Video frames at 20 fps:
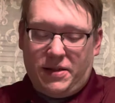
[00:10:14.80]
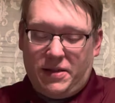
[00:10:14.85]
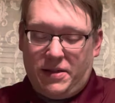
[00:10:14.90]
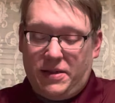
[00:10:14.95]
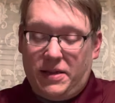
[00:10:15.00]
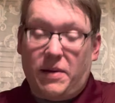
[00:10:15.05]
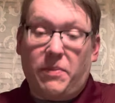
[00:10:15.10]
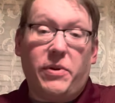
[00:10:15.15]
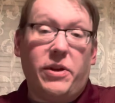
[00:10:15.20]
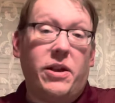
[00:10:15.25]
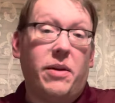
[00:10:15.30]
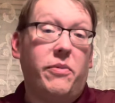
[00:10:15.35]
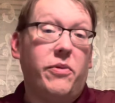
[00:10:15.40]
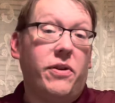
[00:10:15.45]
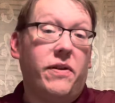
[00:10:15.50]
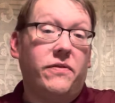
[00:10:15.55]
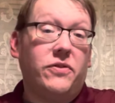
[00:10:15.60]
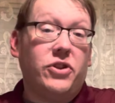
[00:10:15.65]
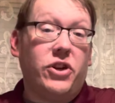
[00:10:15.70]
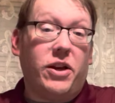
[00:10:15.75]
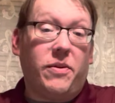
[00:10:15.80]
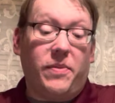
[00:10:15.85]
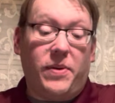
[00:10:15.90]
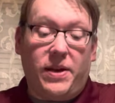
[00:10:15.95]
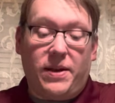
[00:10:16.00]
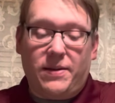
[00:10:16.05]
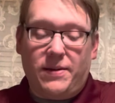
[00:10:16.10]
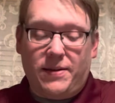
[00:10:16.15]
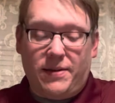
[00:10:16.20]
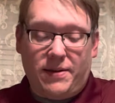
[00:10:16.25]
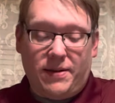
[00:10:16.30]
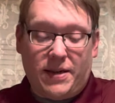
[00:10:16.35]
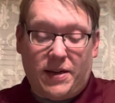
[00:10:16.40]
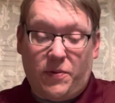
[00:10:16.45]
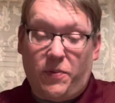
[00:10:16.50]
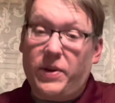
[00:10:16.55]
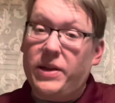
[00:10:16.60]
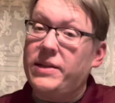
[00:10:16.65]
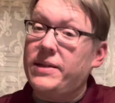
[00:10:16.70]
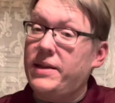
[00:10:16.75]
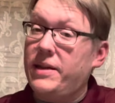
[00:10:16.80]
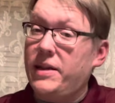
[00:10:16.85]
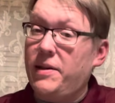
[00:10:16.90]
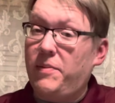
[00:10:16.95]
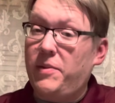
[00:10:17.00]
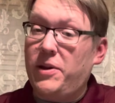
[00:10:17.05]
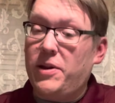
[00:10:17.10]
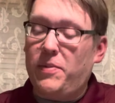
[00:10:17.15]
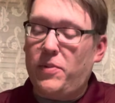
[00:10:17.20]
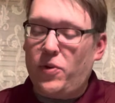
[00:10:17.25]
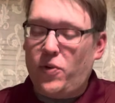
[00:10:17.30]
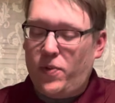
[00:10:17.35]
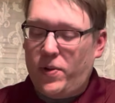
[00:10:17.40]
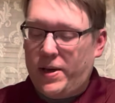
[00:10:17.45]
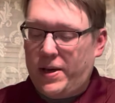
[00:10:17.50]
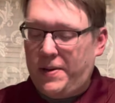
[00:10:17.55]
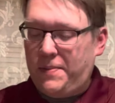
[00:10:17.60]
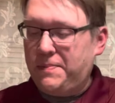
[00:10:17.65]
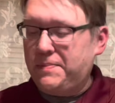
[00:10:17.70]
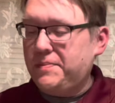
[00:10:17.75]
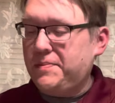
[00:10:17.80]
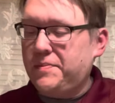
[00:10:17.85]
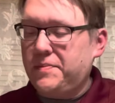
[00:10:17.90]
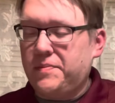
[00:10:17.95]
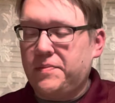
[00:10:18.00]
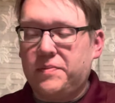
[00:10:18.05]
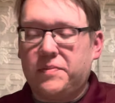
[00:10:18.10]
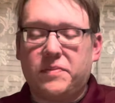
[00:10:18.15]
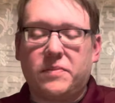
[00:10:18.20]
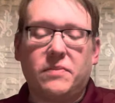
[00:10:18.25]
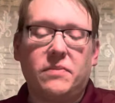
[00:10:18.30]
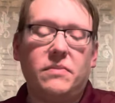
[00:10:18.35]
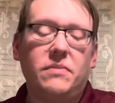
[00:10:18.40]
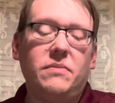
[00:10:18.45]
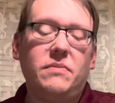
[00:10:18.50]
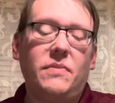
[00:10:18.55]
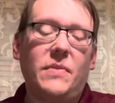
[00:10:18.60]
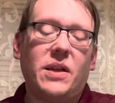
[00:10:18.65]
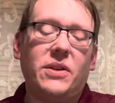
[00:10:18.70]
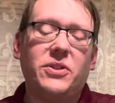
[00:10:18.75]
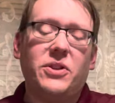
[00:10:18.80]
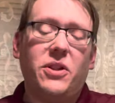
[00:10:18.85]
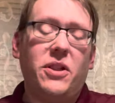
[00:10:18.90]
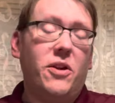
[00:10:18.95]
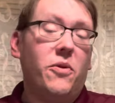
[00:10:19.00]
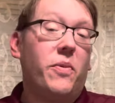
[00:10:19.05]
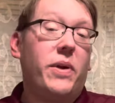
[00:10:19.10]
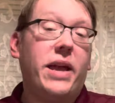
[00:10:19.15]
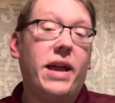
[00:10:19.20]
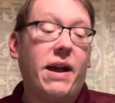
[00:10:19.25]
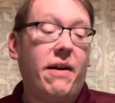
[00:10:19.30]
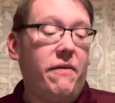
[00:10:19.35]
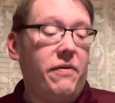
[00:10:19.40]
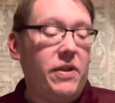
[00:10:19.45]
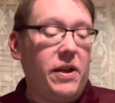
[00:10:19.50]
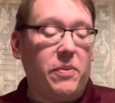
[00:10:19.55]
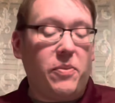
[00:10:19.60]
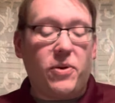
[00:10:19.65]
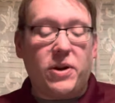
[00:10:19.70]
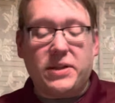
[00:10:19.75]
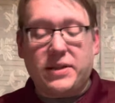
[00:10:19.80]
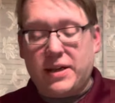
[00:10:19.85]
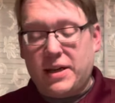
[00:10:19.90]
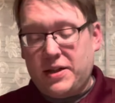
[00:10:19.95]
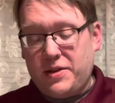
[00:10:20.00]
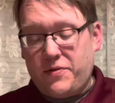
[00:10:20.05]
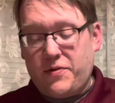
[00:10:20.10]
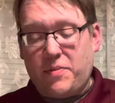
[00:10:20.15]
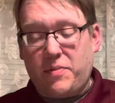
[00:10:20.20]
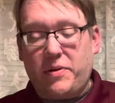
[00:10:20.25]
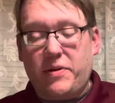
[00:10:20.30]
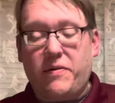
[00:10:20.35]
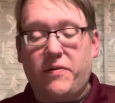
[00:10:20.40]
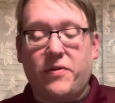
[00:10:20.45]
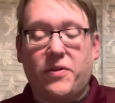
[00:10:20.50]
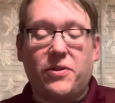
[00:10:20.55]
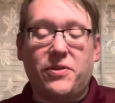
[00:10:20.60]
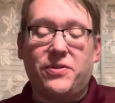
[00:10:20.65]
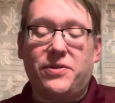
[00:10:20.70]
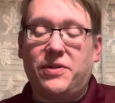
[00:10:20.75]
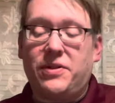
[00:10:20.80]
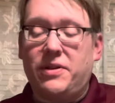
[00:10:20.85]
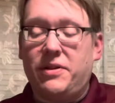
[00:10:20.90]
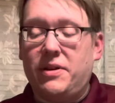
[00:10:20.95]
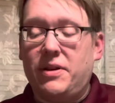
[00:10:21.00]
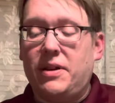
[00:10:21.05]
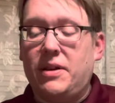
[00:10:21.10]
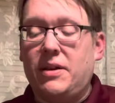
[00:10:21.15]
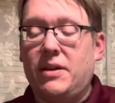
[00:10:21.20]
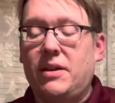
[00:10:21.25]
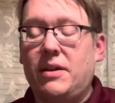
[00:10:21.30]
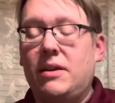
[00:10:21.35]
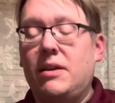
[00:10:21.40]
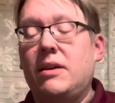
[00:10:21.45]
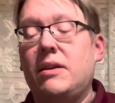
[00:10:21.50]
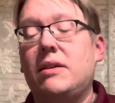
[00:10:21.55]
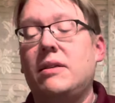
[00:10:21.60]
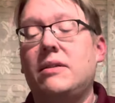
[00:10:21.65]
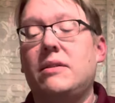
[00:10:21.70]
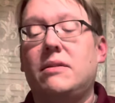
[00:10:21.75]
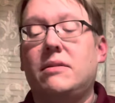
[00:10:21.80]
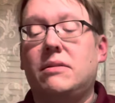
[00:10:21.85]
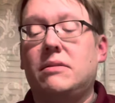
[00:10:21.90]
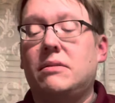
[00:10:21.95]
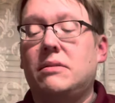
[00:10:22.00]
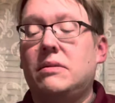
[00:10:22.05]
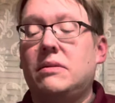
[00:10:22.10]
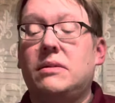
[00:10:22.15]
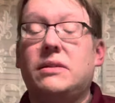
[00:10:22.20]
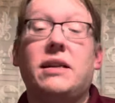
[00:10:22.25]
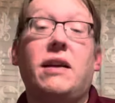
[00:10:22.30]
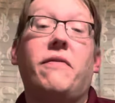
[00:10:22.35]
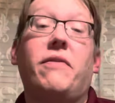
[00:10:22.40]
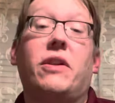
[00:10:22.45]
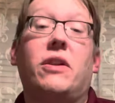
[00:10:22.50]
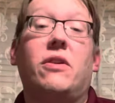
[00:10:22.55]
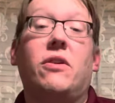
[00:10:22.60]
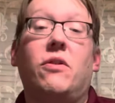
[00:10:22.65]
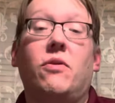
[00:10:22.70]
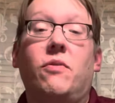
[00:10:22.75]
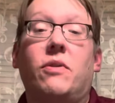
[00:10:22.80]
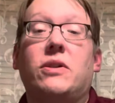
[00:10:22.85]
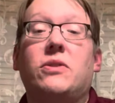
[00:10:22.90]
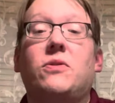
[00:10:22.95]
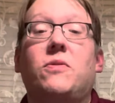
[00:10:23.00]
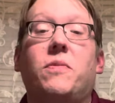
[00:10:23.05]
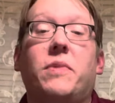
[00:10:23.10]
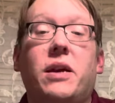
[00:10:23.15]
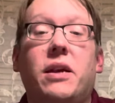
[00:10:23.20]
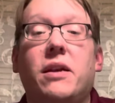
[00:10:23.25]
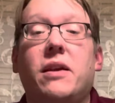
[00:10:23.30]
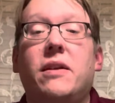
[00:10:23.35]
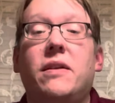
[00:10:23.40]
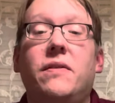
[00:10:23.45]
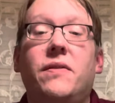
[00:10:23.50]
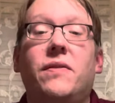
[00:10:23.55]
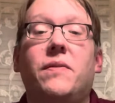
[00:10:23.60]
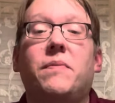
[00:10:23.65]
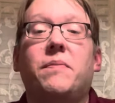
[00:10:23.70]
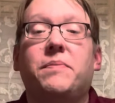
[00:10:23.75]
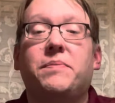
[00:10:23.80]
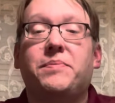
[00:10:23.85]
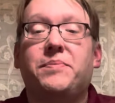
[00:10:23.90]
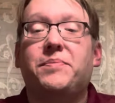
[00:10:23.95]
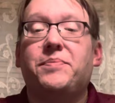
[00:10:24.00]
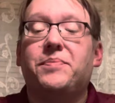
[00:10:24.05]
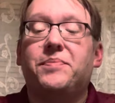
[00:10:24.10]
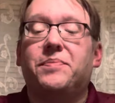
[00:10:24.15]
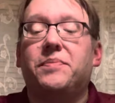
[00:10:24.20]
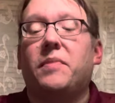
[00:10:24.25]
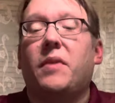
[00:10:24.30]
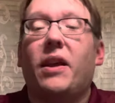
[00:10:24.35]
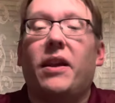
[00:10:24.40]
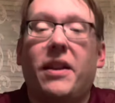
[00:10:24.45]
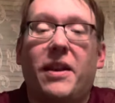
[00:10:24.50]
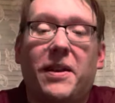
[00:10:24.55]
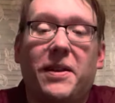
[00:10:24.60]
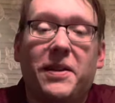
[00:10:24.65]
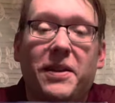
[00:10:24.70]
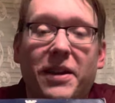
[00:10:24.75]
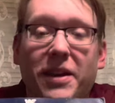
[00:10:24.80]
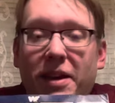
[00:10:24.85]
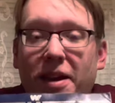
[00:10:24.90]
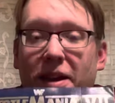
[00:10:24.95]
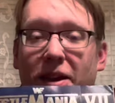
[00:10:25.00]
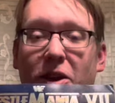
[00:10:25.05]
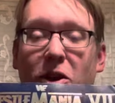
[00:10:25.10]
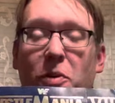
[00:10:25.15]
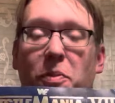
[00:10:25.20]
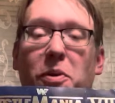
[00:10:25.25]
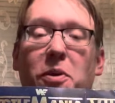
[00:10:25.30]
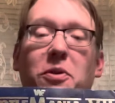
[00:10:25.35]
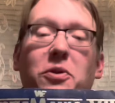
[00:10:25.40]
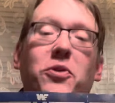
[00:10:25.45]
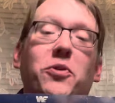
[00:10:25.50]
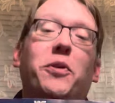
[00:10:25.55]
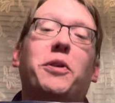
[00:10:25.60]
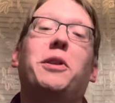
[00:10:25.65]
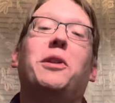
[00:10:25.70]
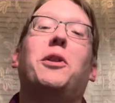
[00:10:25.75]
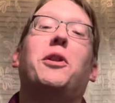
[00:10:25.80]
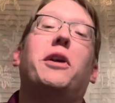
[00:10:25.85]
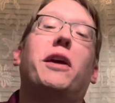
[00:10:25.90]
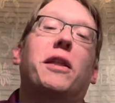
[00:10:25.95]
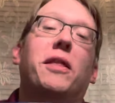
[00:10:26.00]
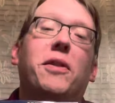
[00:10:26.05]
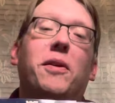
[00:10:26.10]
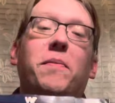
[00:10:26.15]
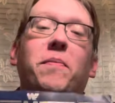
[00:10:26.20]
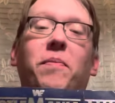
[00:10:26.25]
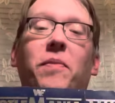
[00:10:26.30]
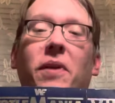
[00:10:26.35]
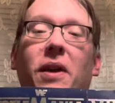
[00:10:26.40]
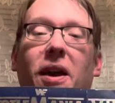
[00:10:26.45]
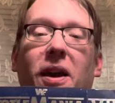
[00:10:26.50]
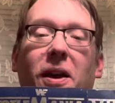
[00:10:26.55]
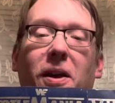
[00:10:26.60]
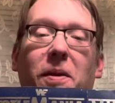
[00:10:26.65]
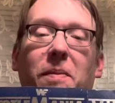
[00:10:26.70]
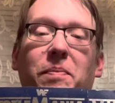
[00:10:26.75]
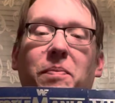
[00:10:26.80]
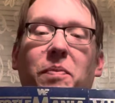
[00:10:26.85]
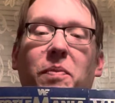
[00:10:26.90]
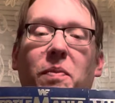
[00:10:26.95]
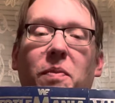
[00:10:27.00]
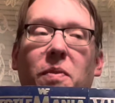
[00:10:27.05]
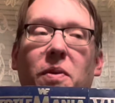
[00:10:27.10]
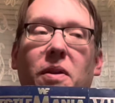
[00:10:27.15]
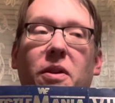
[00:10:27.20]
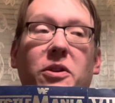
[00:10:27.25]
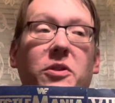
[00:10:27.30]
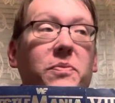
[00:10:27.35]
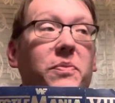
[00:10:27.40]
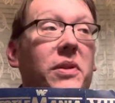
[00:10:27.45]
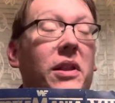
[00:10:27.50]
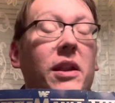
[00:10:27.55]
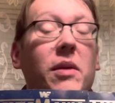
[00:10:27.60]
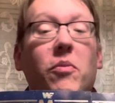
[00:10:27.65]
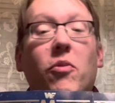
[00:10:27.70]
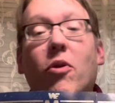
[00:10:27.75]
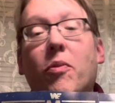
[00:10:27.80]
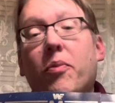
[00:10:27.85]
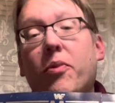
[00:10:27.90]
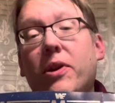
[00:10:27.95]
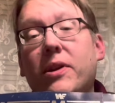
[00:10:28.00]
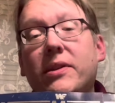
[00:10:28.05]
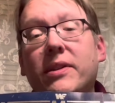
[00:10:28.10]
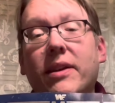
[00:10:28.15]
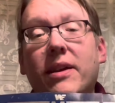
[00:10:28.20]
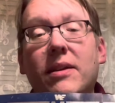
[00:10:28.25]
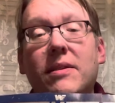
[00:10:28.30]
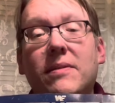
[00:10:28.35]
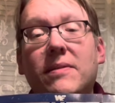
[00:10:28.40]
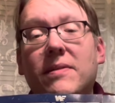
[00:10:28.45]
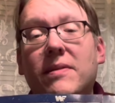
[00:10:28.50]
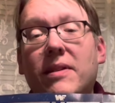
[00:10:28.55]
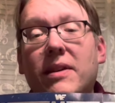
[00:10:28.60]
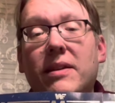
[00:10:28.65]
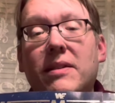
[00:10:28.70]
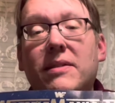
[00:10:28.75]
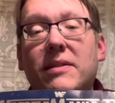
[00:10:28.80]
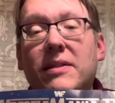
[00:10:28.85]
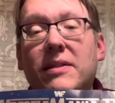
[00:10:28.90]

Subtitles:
WWF champions. Now I would say WWE. So there we have the press kits from the first 7 WrestleManias. And I hope you enjoyed the look at them. There's plenty more press kits that